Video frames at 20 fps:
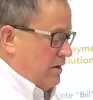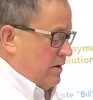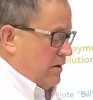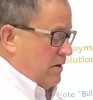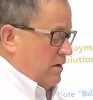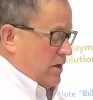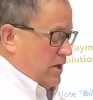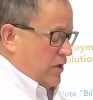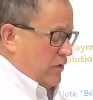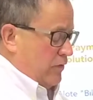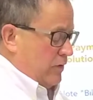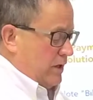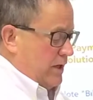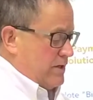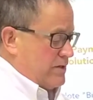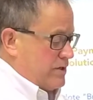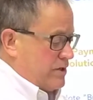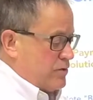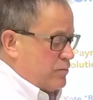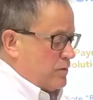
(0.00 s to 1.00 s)
and it
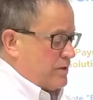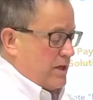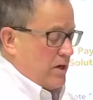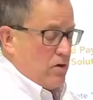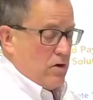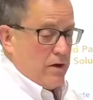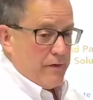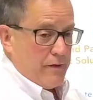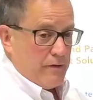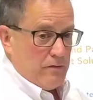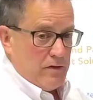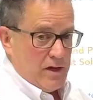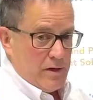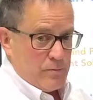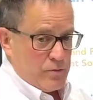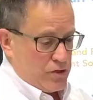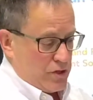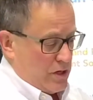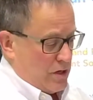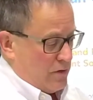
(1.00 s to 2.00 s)
releases what they call the
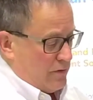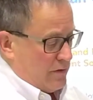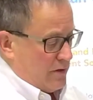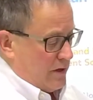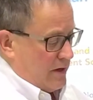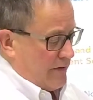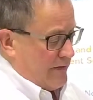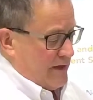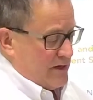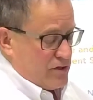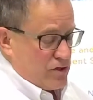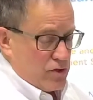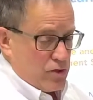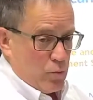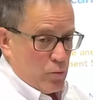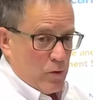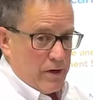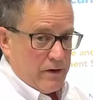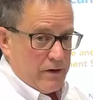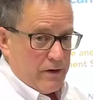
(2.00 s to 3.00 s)
clamshell. And this is
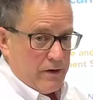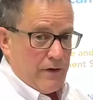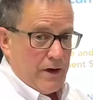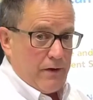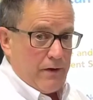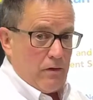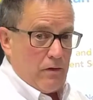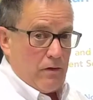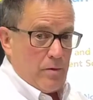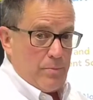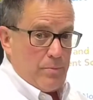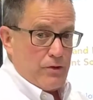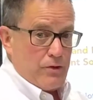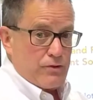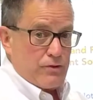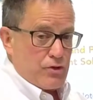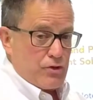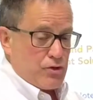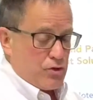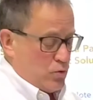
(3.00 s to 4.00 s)
where your $5 bills
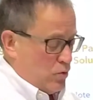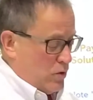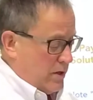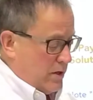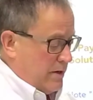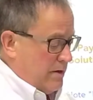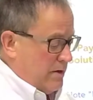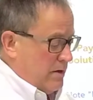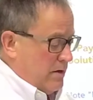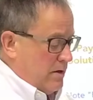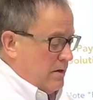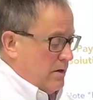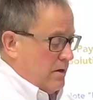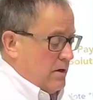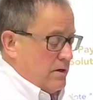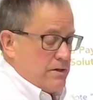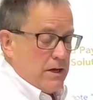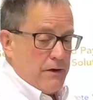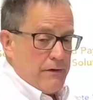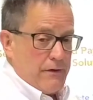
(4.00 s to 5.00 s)
are stored.
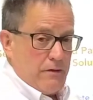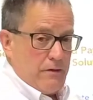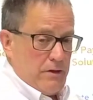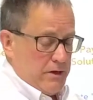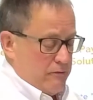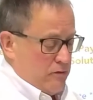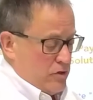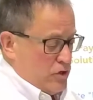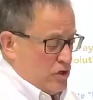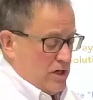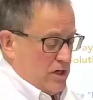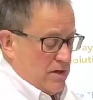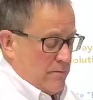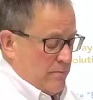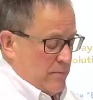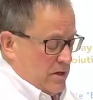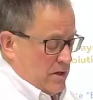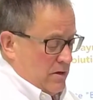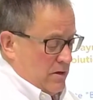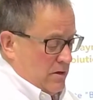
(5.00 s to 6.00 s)
Now to clear a jam,
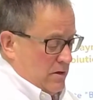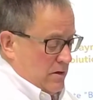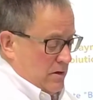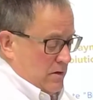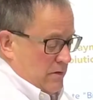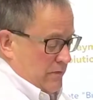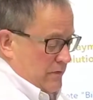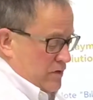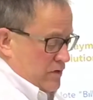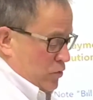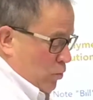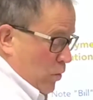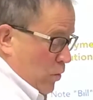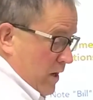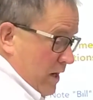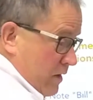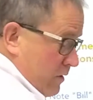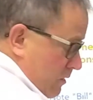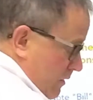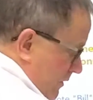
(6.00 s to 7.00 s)
there's a
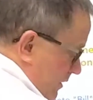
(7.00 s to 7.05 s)
wheel on the